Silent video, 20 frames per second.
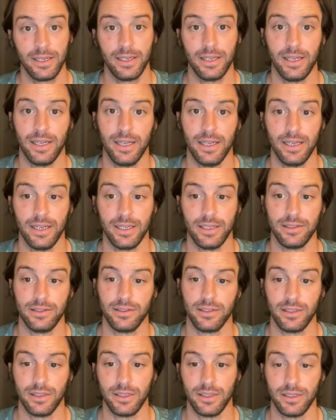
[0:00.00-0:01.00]
And
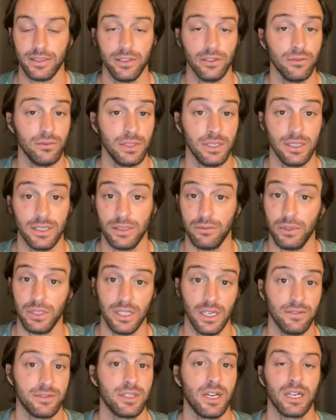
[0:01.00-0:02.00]
uh, I know we we
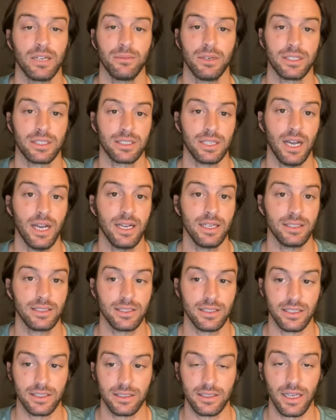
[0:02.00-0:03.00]
love talking about science
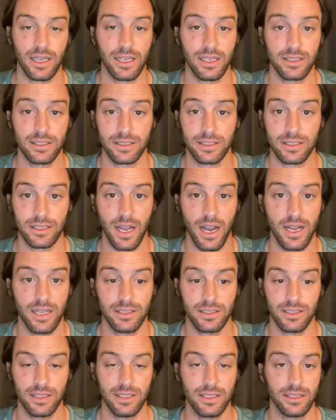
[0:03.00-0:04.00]
these days, and
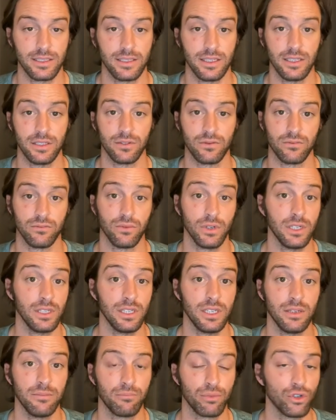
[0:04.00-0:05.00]
science is is
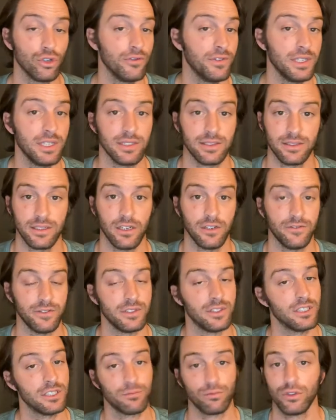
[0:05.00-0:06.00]
really proving itself and
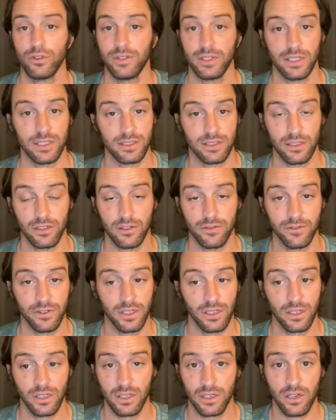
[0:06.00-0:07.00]
disproving itself
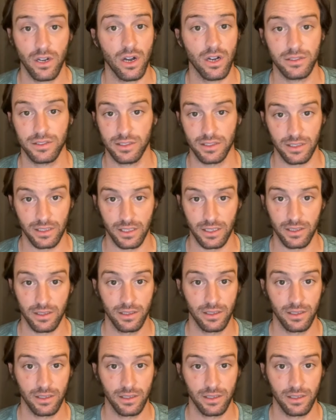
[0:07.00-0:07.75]
constantly.